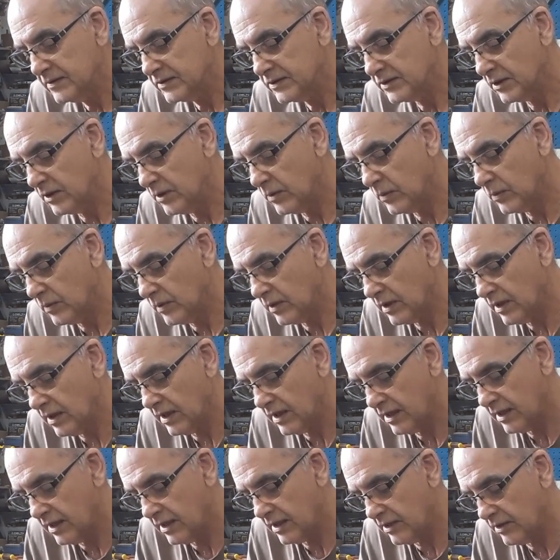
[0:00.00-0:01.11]
So
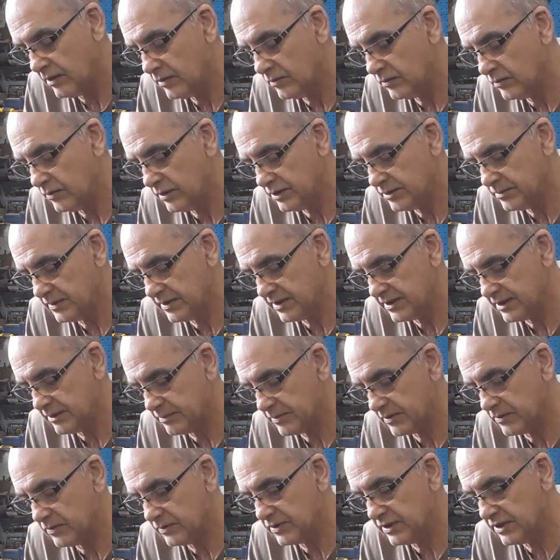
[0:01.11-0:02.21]
reasonably
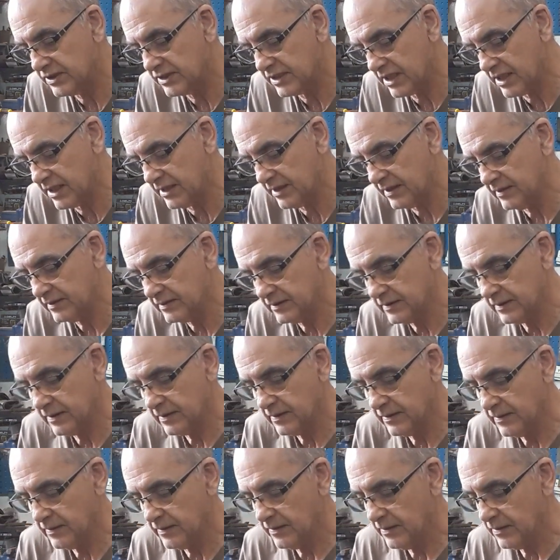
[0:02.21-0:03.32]
typical design.
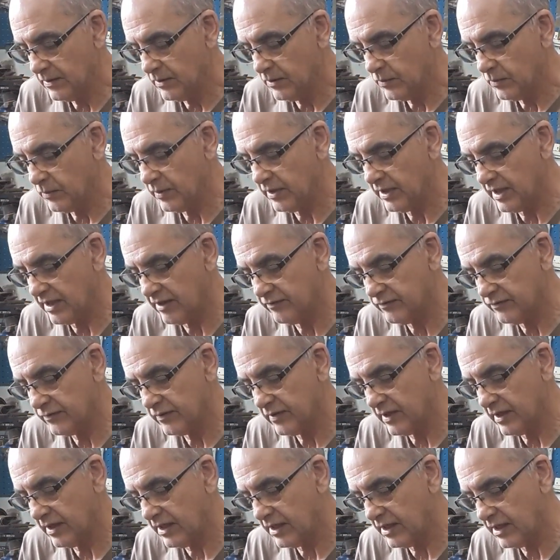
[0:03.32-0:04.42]
We have
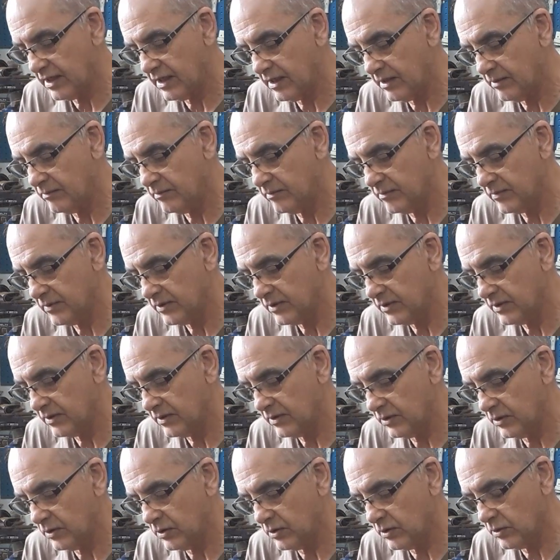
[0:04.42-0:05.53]

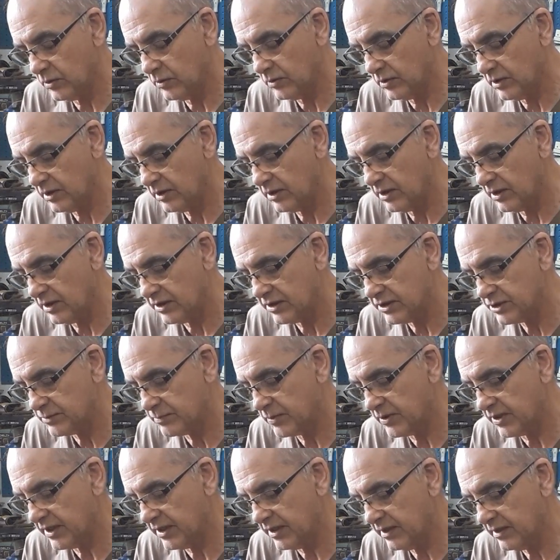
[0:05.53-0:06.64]
your
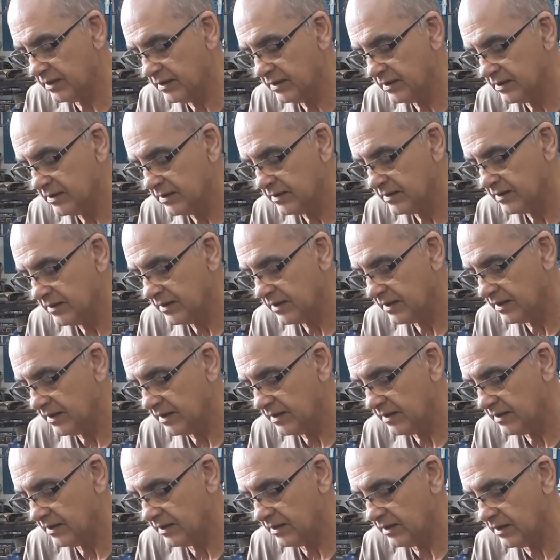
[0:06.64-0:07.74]
spring
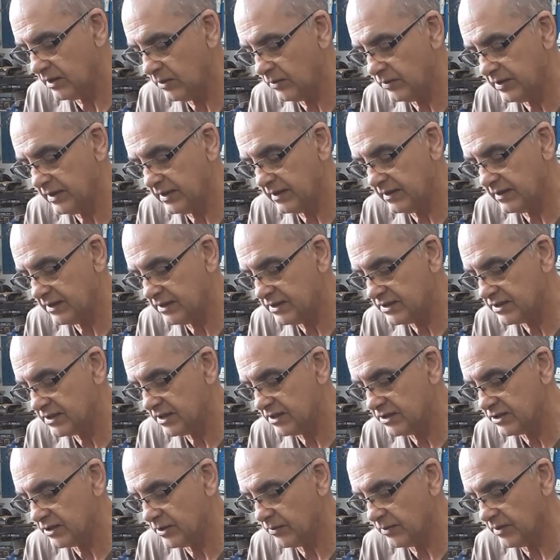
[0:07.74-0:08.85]
loading this
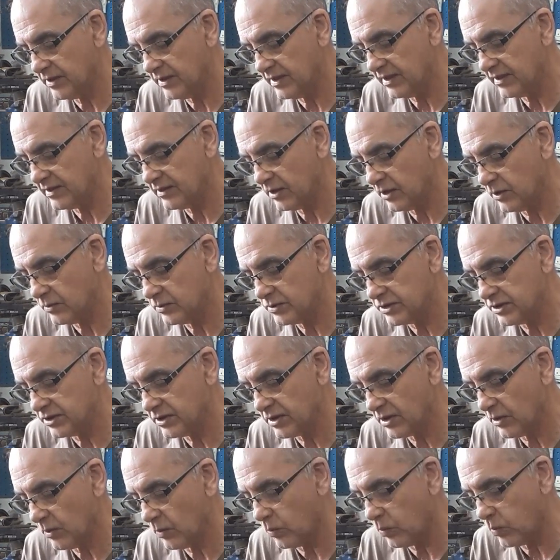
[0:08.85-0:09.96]
so that it holds it
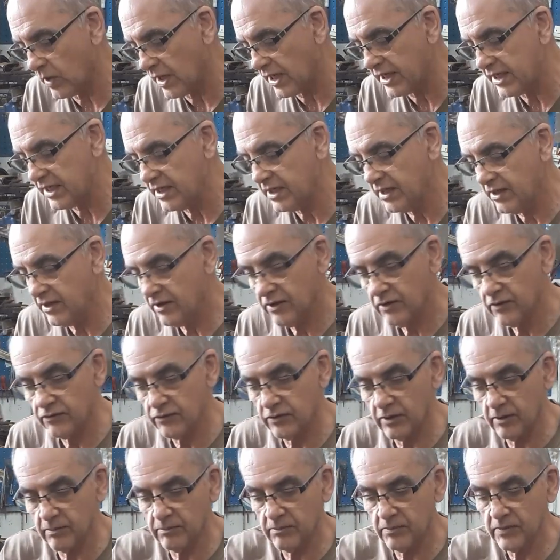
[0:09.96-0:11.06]
away
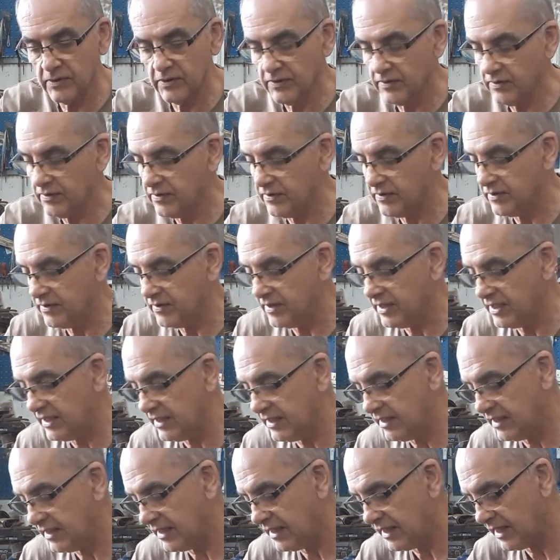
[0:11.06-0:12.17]
from
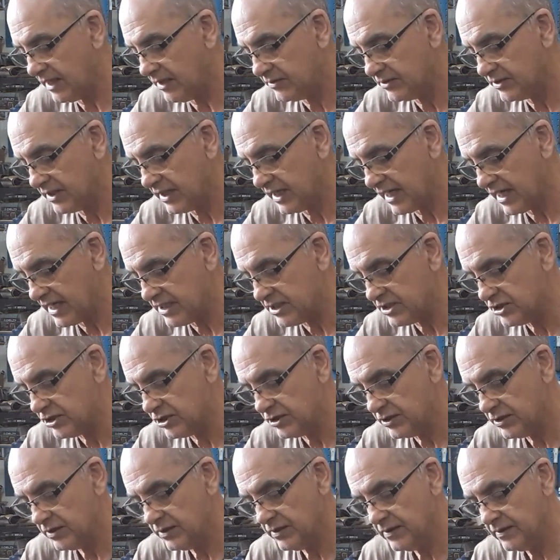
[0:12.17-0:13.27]
the outer
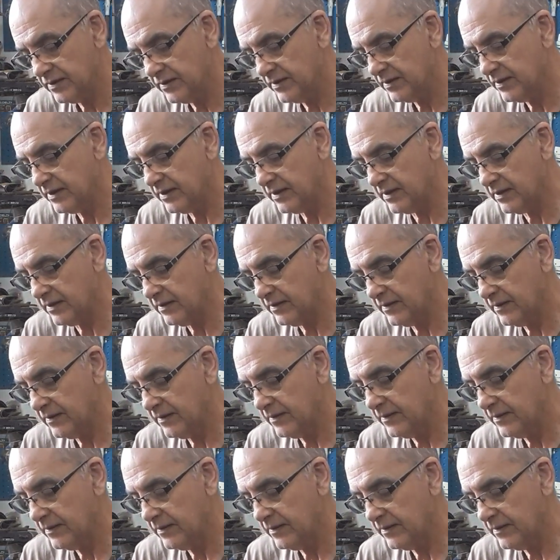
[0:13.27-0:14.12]
edge here,